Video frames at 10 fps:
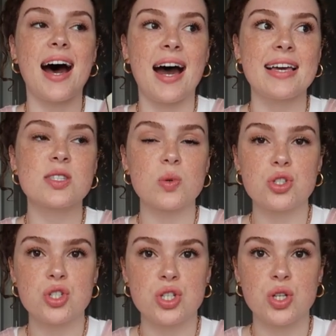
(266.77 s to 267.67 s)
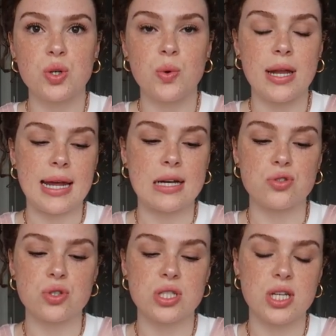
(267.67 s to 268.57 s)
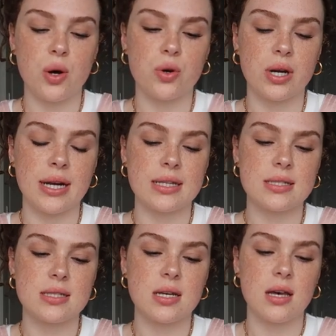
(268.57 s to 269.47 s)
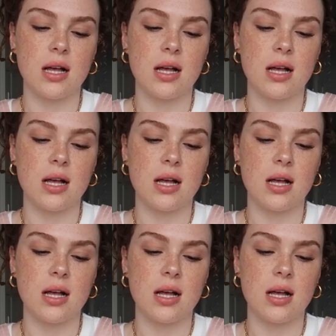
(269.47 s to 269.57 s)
I switched to a natural deodorant